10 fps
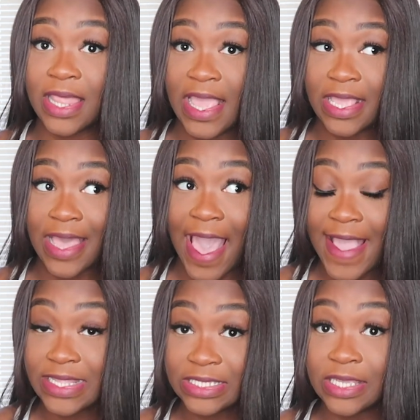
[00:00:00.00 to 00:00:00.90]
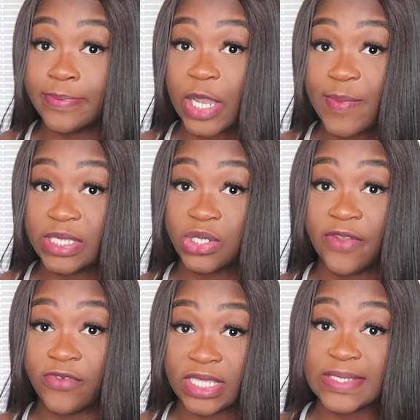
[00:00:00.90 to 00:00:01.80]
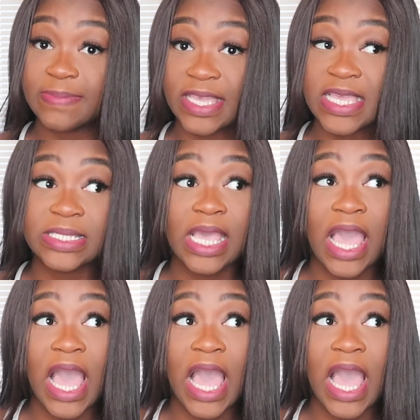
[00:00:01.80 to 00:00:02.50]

Like, I did the apartment tour for this place.